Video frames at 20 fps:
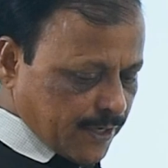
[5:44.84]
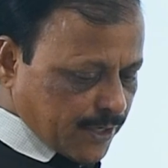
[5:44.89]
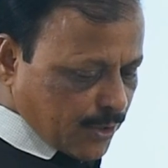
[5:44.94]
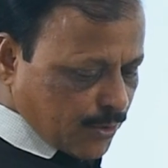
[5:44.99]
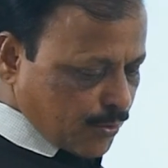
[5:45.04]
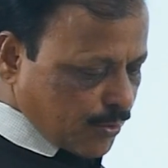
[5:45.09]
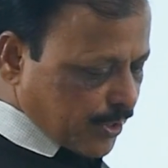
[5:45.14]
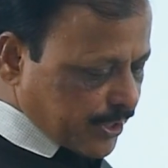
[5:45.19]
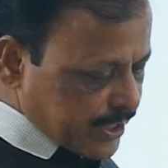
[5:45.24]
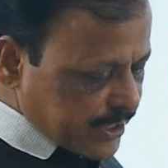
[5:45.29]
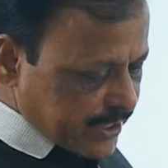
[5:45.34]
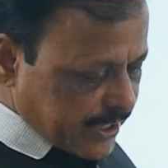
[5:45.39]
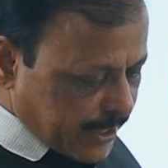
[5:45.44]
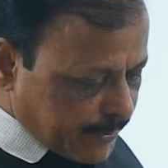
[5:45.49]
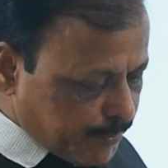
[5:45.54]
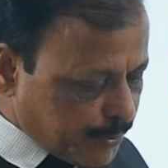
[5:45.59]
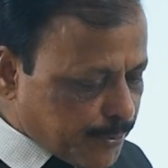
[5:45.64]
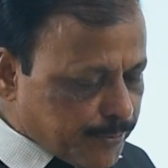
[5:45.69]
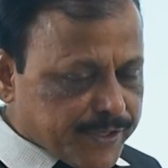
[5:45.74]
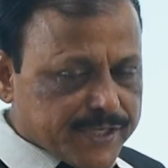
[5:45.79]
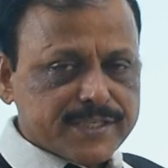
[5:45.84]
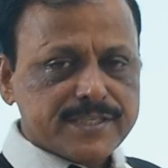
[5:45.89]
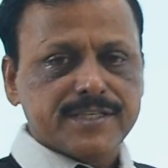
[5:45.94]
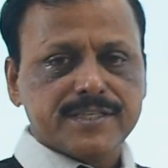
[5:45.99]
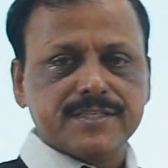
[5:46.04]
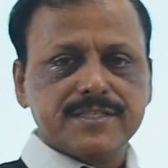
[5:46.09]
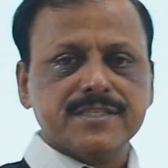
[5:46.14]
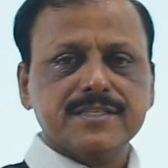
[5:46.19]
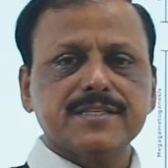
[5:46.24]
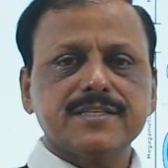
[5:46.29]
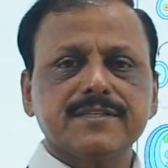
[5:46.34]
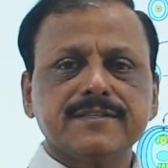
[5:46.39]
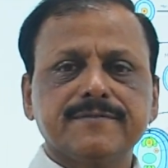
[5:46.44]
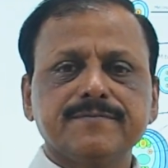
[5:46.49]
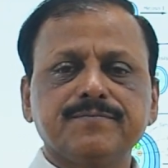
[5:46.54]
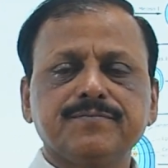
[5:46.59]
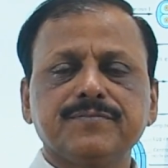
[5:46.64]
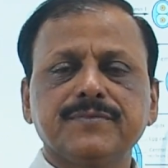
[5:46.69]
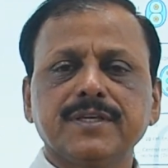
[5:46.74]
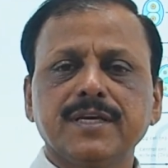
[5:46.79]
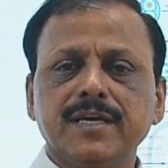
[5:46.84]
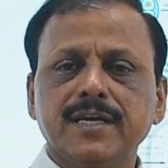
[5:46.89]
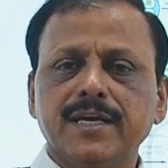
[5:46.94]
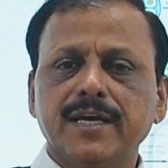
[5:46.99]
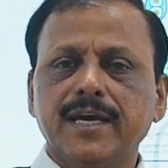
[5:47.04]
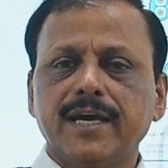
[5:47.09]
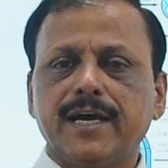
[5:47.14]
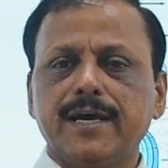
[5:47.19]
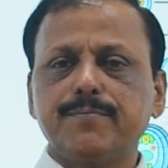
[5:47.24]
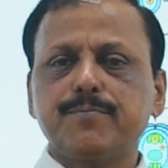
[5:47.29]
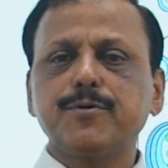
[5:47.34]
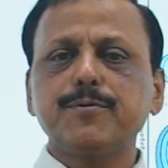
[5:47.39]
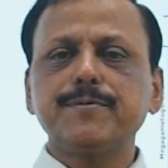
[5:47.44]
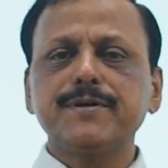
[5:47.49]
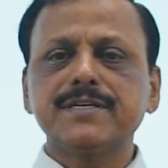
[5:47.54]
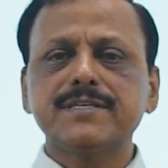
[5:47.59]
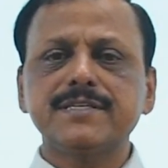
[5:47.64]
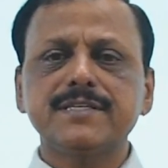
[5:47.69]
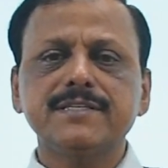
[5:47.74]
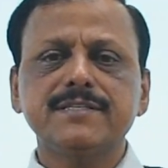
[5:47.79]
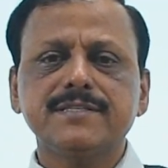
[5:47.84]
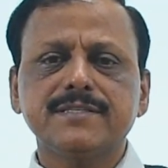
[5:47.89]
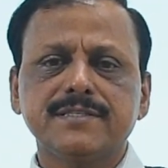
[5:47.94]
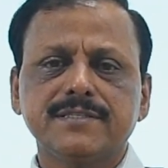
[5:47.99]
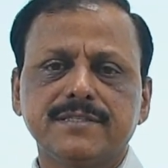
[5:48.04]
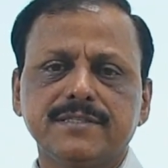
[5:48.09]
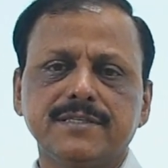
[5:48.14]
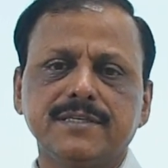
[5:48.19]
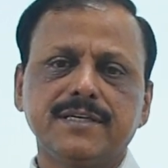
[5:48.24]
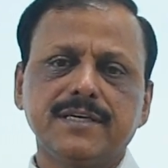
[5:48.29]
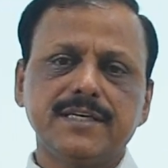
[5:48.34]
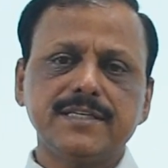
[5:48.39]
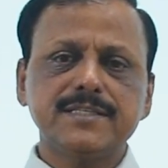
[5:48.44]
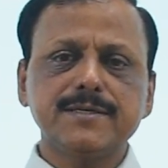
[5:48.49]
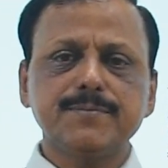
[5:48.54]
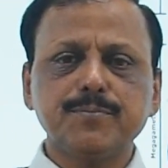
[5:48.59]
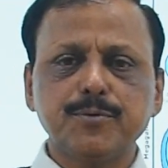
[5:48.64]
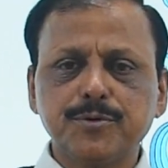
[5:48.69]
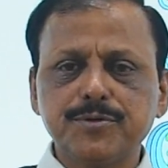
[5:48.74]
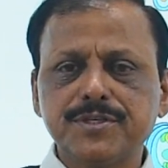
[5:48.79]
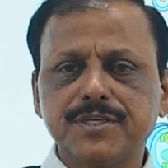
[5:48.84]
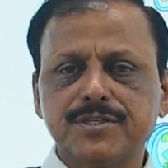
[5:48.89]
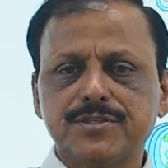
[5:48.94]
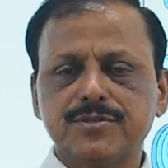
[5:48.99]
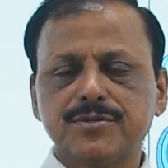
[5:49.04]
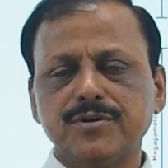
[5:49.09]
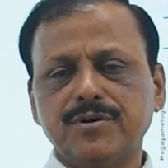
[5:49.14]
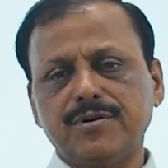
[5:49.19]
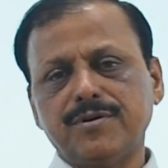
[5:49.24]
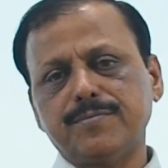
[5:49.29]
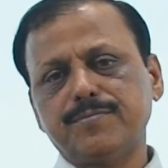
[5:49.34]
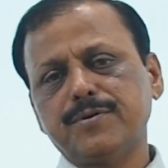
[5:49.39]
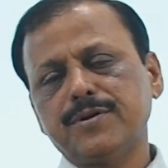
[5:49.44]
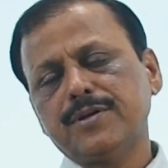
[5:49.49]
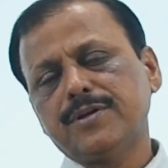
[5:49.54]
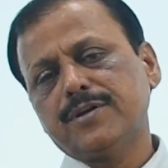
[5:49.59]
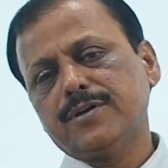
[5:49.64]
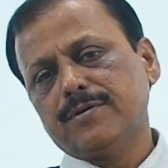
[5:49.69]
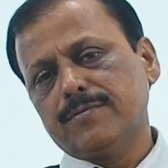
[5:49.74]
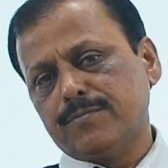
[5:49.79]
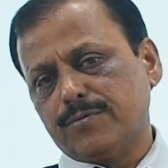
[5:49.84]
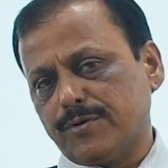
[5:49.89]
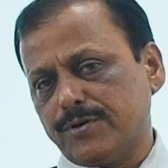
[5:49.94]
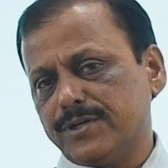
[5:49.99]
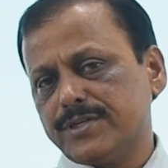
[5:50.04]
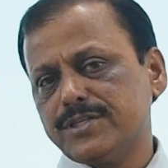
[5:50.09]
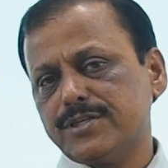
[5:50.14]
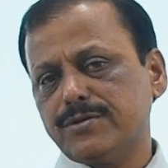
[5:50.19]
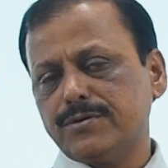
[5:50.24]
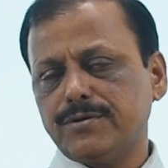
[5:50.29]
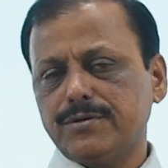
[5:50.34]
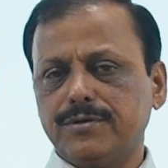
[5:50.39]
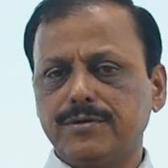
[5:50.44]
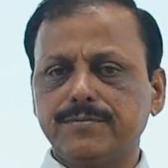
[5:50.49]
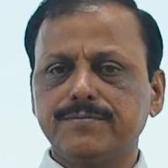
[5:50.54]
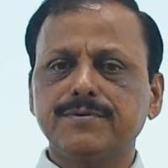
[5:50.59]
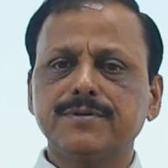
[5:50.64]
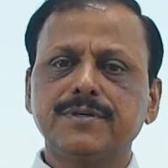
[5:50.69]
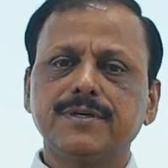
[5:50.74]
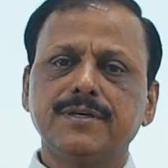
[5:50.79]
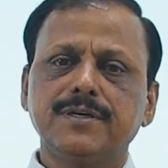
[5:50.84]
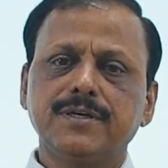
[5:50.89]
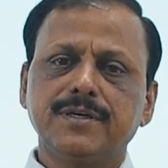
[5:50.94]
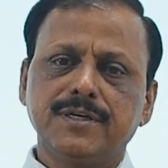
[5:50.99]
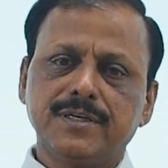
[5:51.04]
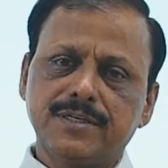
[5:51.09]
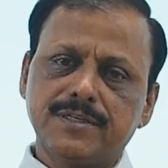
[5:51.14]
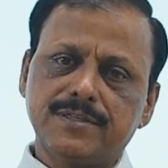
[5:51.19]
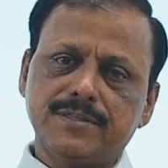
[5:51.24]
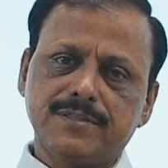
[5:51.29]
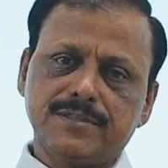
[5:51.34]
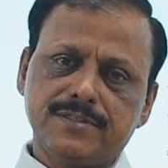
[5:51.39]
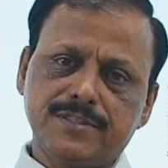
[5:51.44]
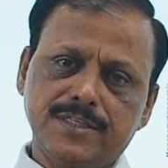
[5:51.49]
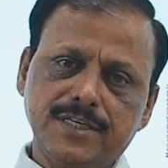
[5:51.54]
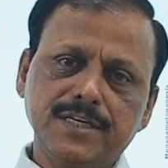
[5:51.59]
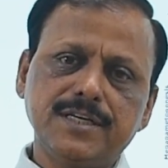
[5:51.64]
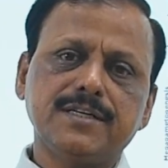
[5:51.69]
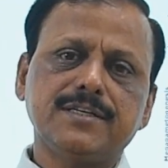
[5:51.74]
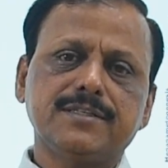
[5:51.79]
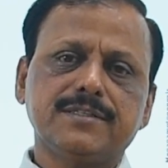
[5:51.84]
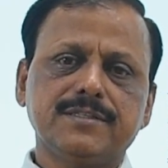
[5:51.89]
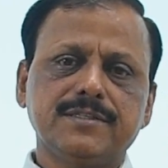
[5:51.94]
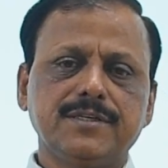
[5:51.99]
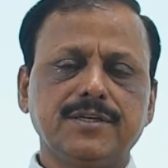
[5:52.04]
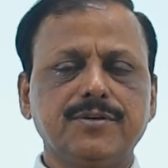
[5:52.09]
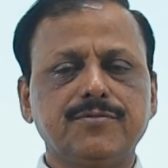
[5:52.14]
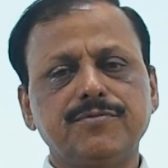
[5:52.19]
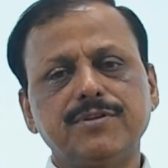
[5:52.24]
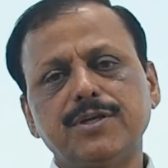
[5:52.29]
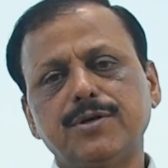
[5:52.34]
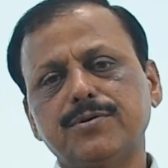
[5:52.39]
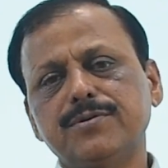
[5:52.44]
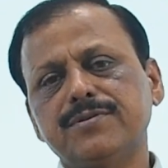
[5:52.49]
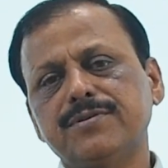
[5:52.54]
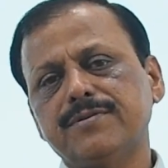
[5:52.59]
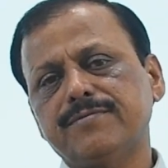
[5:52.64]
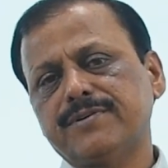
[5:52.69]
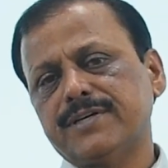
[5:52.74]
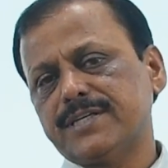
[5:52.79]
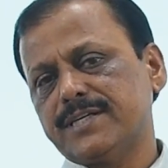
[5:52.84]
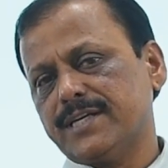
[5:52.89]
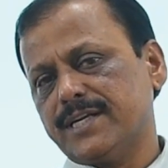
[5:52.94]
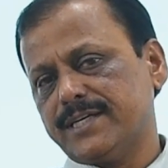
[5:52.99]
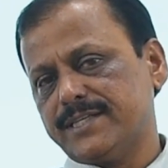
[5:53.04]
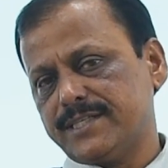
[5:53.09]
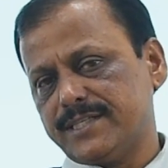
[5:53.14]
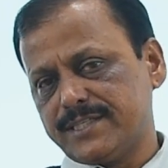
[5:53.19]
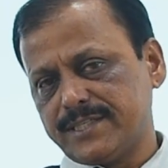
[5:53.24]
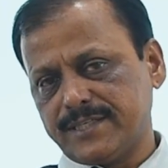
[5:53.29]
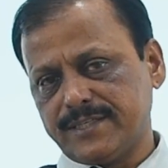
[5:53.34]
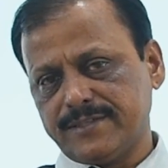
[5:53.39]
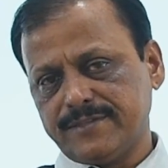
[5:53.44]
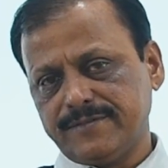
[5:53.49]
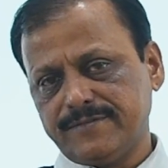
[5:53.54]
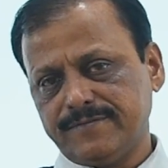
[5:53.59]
Now, what is apomixis? Apomixis is a process of production of seed without fertilization.